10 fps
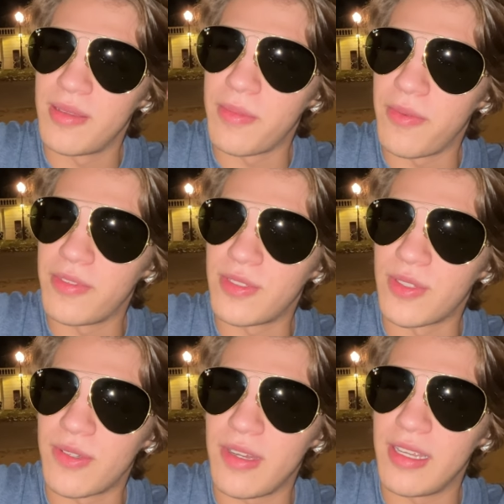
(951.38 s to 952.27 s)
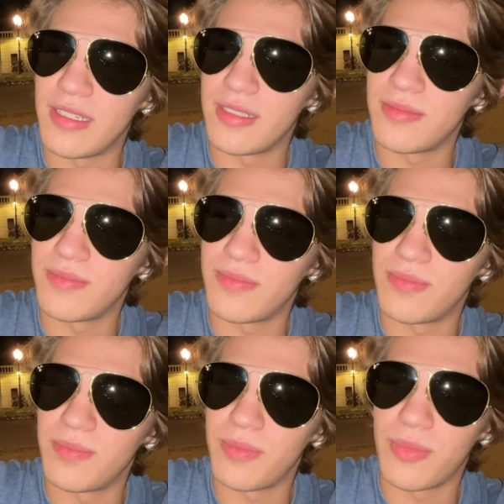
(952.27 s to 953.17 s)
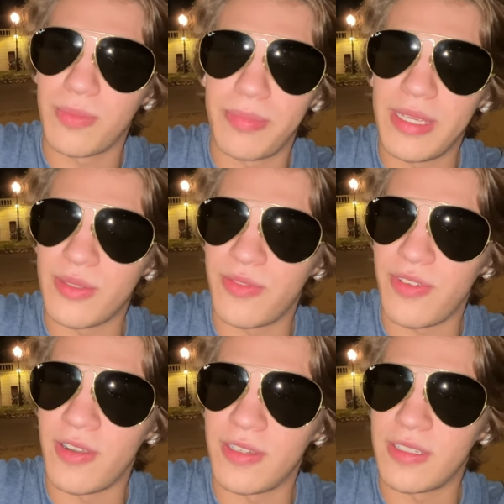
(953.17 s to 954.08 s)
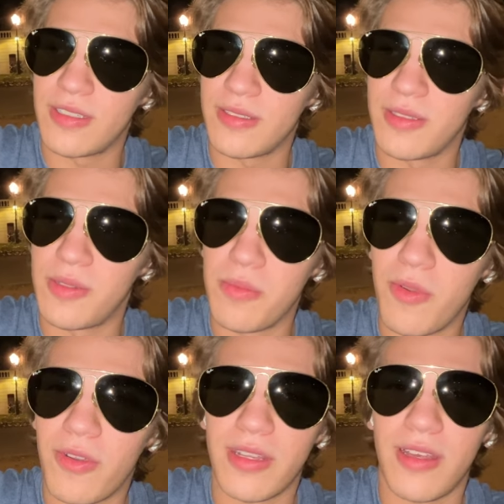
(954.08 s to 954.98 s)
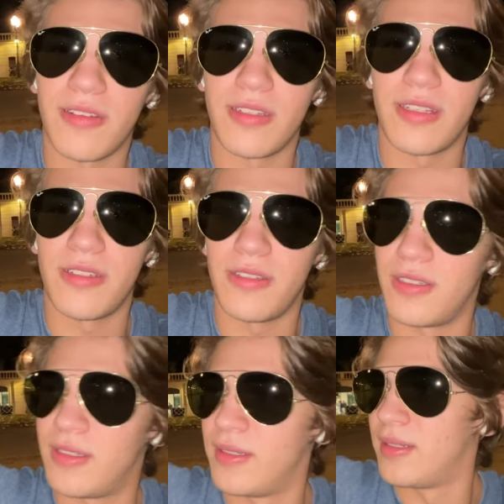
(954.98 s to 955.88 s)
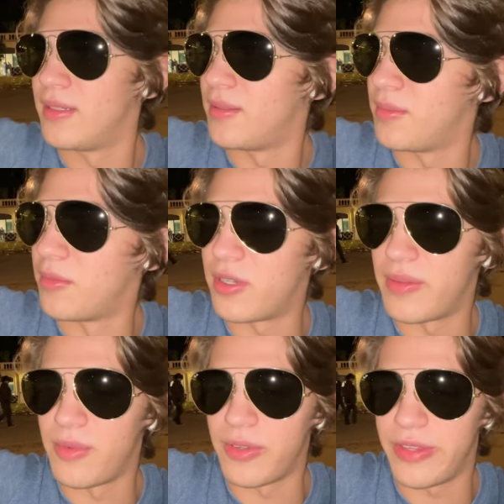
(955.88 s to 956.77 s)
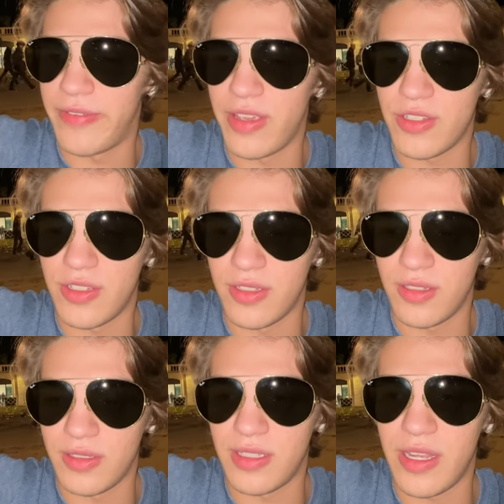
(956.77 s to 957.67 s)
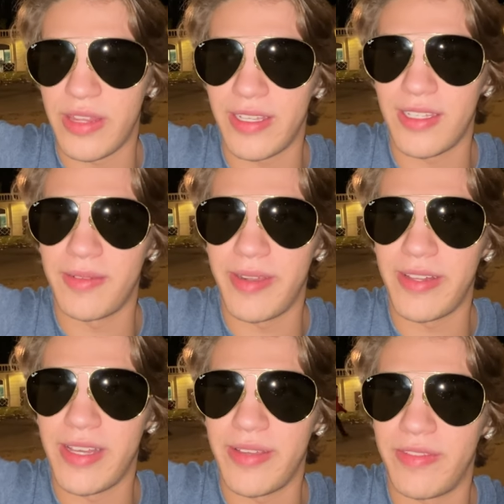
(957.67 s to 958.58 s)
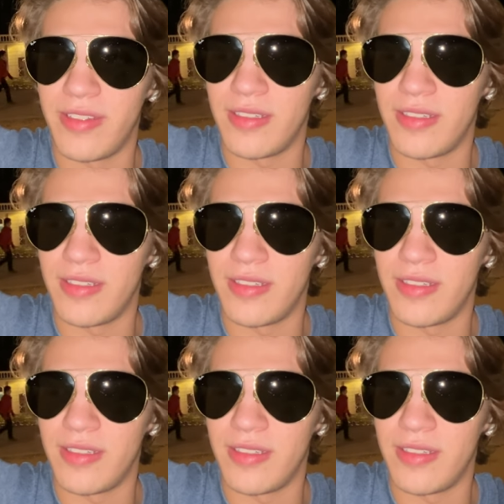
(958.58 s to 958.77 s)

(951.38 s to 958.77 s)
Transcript: Movies are great. Piece of art. They're more than art. They're more than motivation. There's nothing in my life